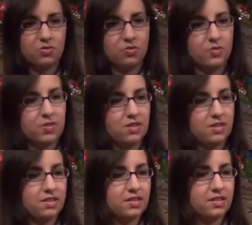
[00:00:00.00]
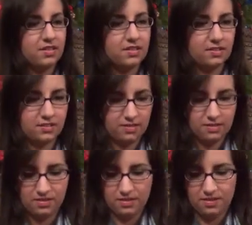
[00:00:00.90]
little ribbon on it.
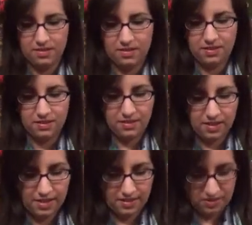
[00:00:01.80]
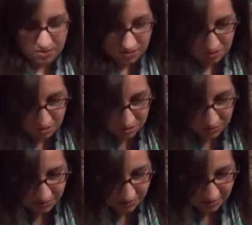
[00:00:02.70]
That is
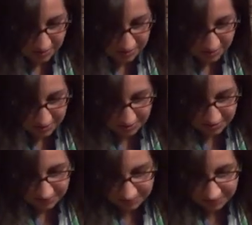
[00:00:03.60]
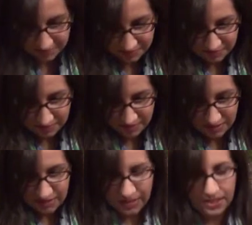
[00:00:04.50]
so neat.
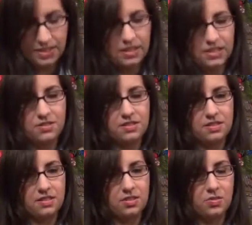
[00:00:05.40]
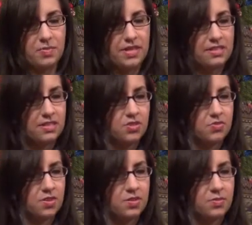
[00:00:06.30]
And here is a little message
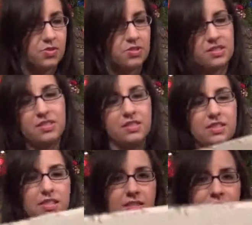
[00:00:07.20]
from Christine.